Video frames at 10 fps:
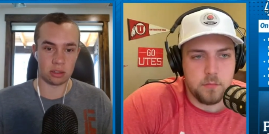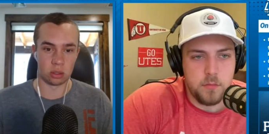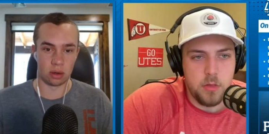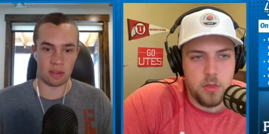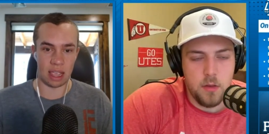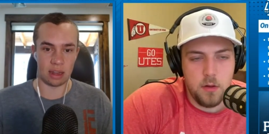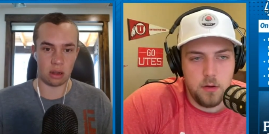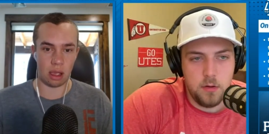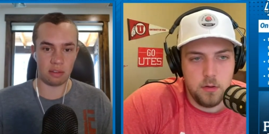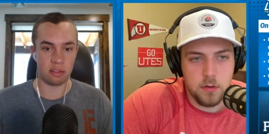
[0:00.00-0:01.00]
Speaker 1: sort of
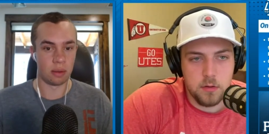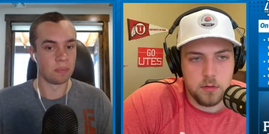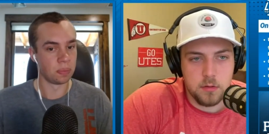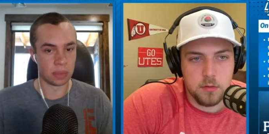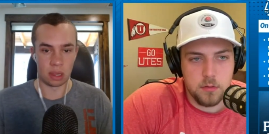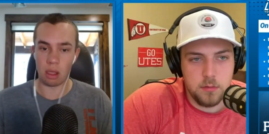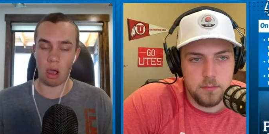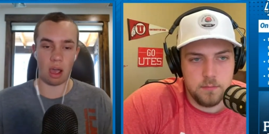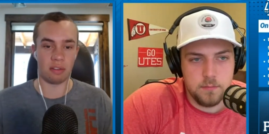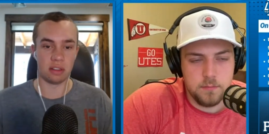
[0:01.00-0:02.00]
handoff,
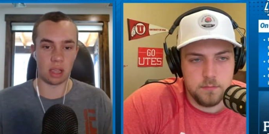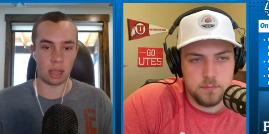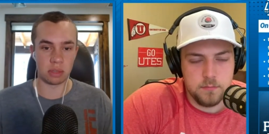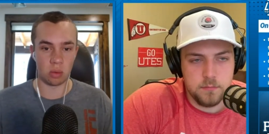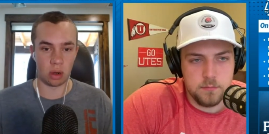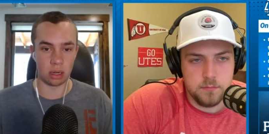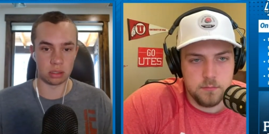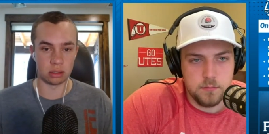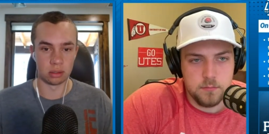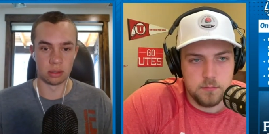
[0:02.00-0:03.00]
oftentimes it
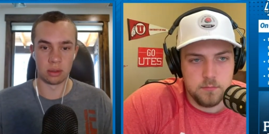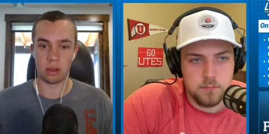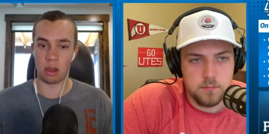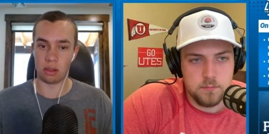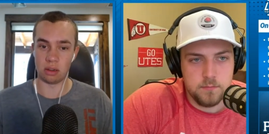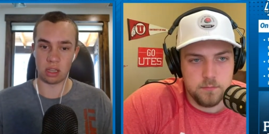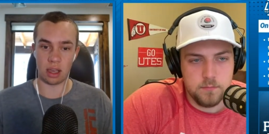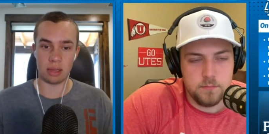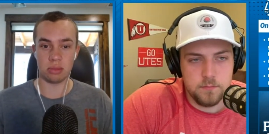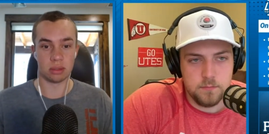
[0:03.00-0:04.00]
works. Other times,